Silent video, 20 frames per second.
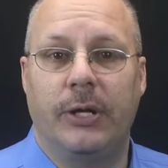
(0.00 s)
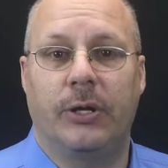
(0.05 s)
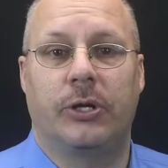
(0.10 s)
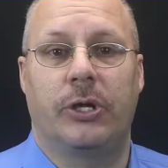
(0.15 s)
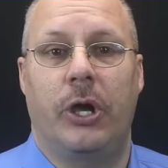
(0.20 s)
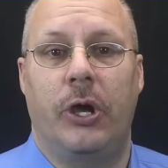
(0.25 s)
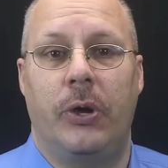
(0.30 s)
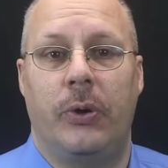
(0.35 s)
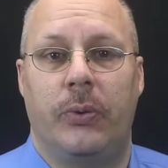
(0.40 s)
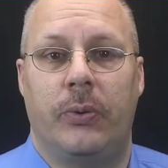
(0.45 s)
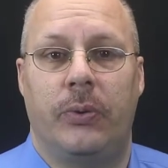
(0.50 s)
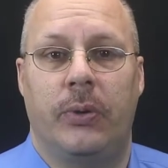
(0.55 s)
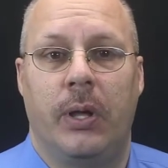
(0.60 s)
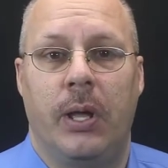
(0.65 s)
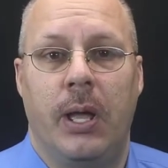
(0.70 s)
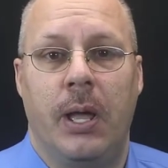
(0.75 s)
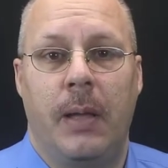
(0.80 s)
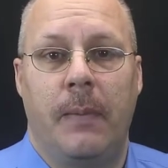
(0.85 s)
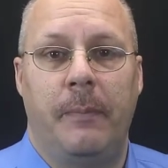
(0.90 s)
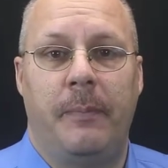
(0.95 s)
your code
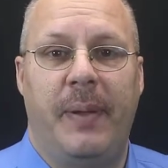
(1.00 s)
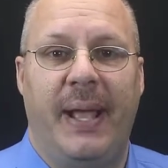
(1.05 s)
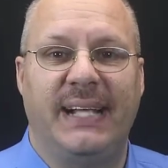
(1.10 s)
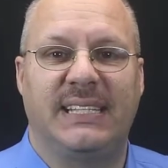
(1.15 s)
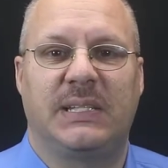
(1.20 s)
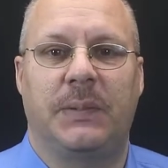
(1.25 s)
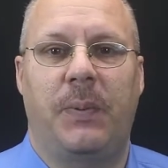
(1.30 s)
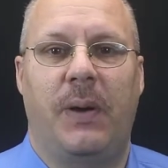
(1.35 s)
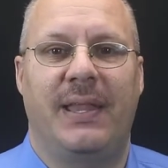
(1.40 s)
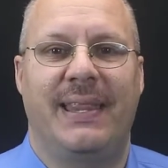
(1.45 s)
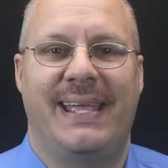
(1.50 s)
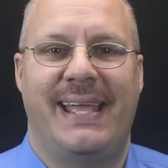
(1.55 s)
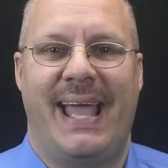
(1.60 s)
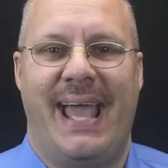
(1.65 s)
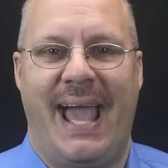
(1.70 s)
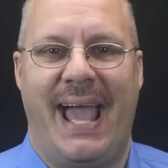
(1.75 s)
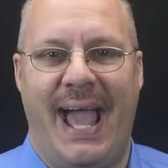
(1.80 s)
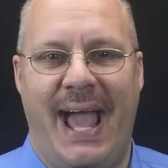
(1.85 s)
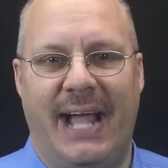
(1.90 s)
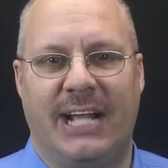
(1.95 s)
based upon the
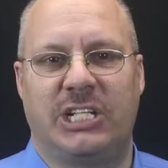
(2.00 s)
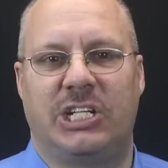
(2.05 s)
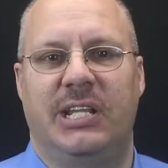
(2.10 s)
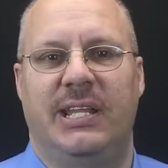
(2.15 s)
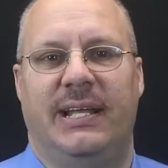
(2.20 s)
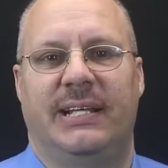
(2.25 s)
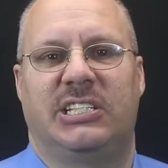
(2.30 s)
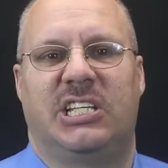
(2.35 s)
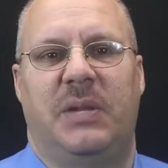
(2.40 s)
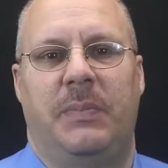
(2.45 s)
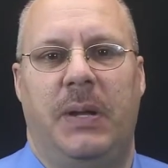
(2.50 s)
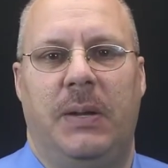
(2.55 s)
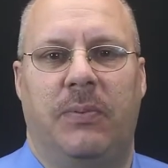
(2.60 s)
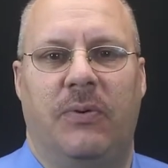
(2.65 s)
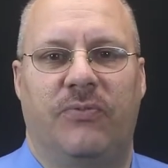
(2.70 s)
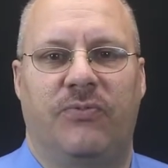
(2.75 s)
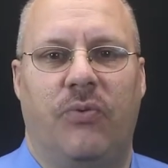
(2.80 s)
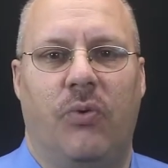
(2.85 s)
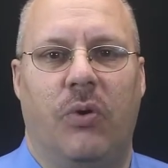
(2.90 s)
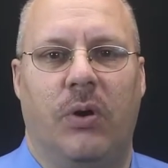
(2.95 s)
action that is to be
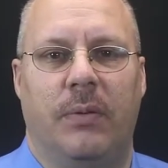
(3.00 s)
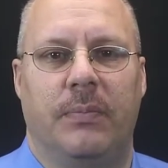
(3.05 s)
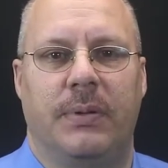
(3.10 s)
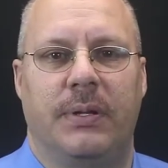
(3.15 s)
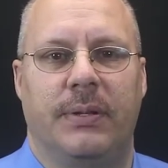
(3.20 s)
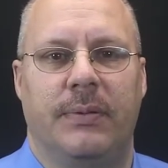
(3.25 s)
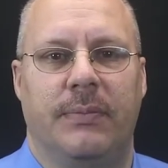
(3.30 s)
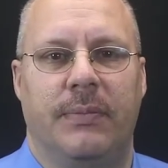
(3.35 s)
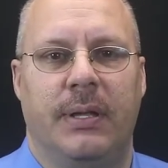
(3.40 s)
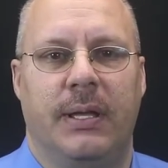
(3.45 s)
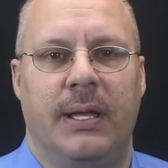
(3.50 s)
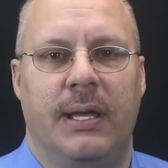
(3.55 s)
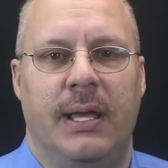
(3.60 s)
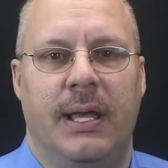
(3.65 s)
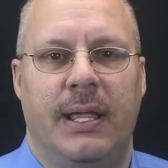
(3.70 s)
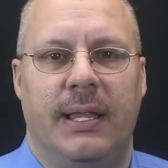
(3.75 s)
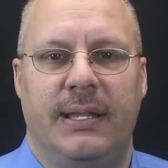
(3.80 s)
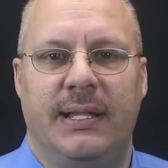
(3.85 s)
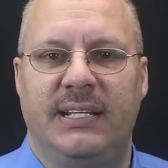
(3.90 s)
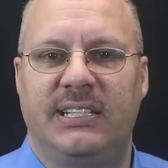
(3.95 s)
performed.
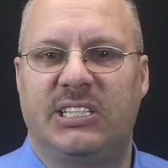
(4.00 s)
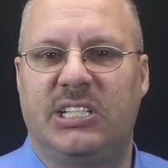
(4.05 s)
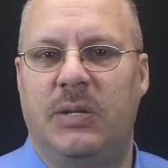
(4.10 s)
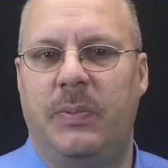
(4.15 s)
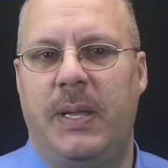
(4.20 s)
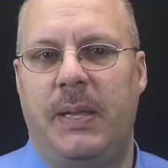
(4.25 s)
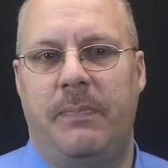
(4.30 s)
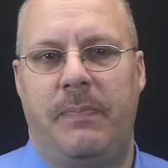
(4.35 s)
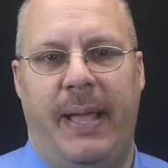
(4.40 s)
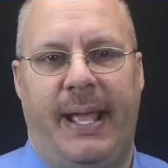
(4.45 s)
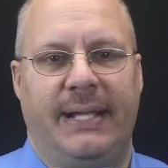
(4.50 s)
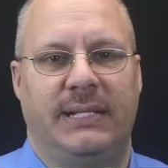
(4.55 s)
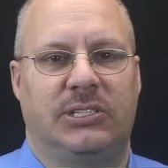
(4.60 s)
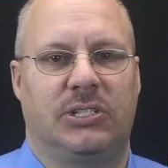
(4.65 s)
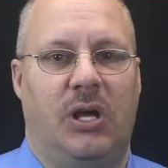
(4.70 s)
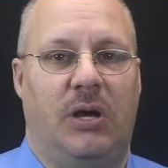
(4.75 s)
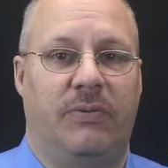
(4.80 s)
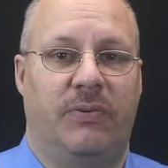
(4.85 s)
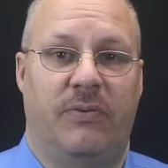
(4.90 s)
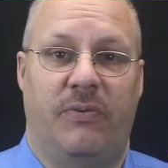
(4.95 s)
This could be
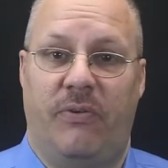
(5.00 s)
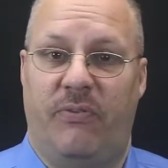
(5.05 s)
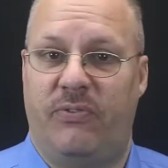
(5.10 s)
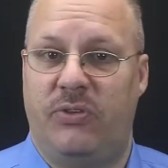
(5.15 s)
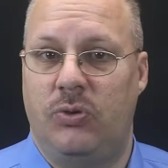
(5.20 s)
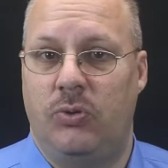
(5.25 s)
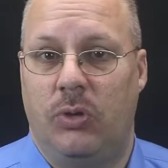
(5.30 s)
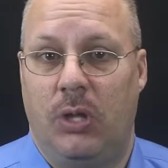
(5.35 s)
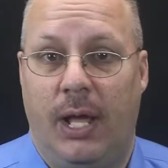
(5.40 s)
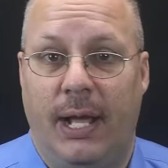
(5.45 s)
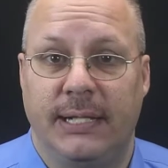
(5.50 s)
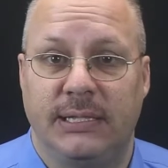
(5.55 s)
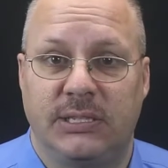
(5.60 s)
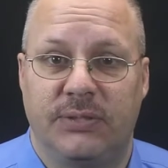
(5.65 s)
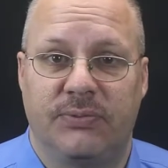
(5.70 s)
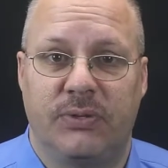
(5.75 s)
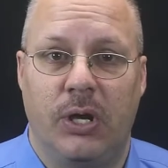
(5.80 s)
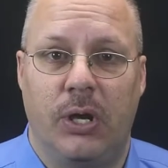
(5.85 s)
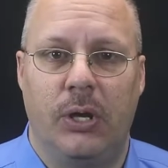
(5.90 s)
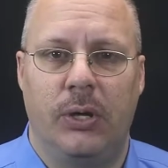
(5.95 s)
based off of a few lines
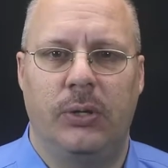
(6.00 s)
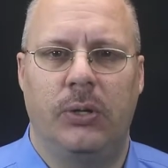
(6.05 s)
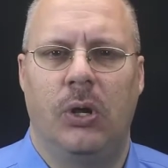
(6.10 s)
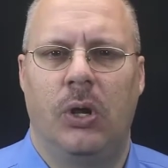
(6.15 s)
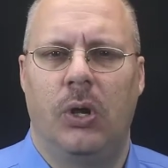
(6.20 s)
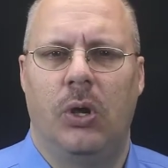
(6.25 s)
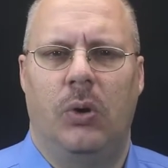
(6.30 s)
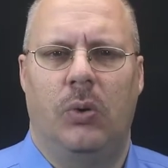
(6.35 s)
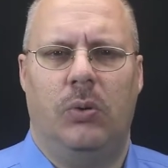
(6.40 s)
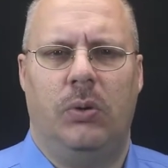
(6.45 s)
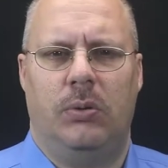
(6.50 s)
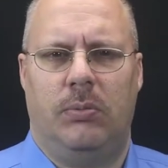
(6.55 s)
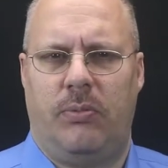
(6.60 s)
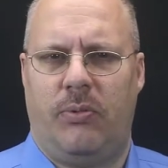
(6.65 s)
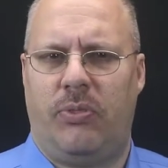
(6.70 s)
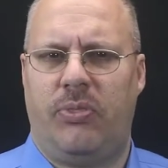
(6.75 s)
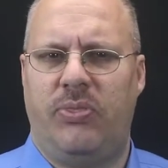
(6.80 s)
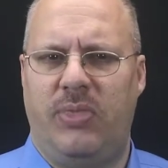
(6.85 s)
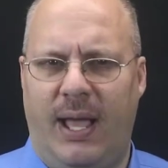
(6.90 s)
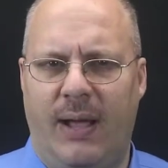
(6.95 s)
of code or
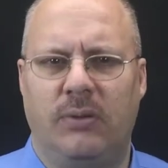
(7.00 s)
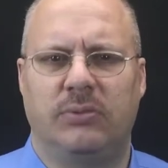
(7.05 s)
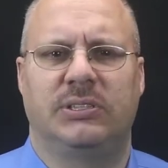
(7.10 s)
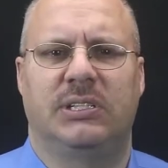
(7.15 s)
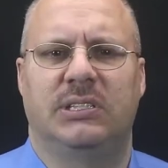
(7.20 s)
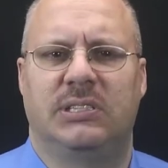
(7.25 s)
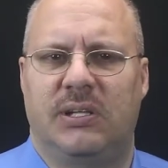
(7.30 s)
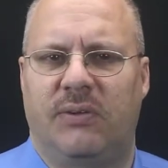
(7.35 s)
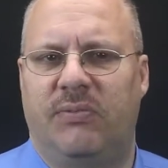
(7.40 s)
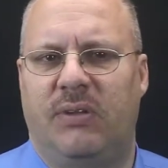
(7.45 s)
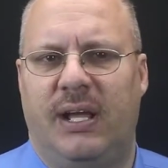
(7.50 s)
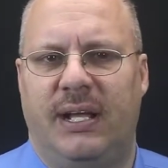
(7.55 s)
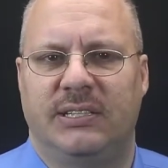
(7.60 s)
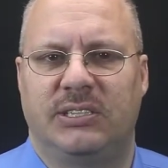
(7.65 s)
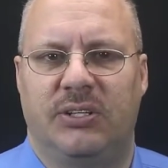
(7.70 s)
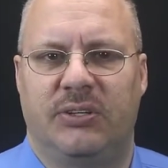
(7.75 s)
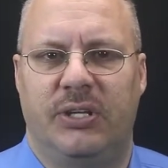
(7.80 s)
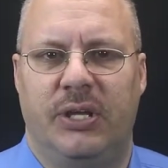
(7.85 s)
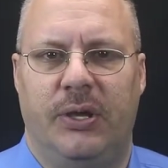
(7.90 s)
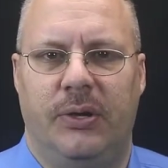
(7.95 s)
thousands of
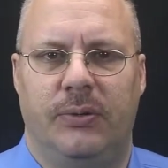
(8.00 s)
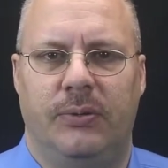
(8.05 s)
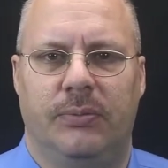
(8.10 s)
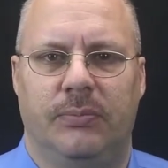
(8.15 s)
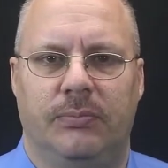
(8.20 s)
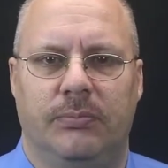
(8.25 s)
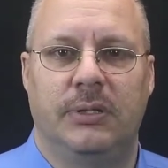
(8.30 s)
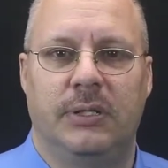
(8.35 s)
lines of code.